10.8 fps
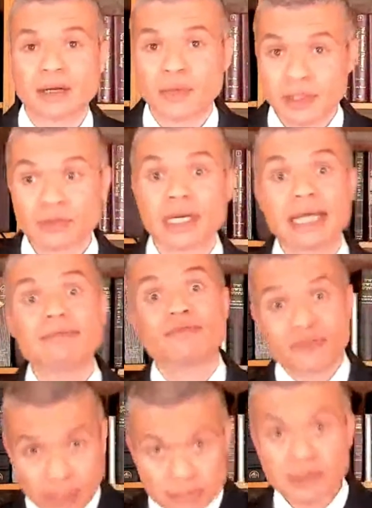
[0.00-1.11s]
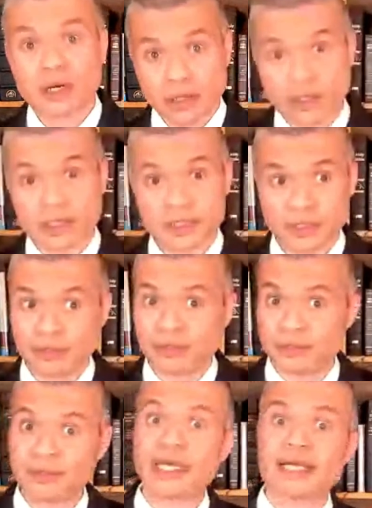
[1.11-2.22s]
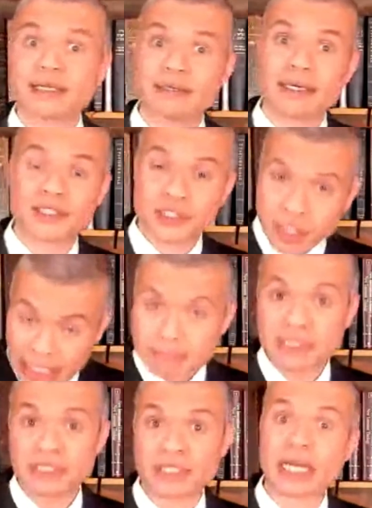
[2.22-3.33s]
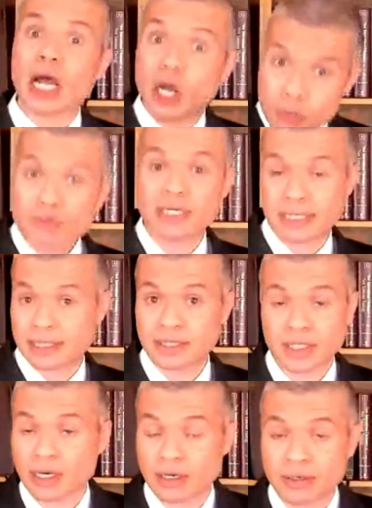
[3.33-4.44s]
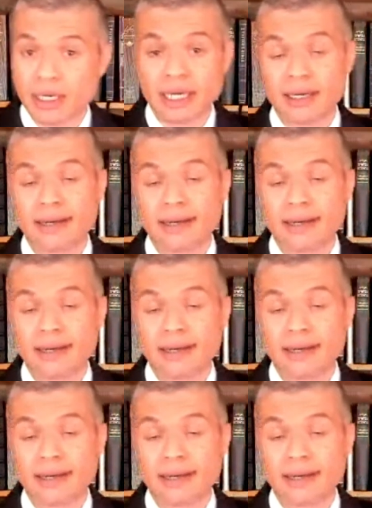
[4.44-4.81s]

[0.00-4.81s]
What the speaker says: when you came from class, you had assignments and homework, and so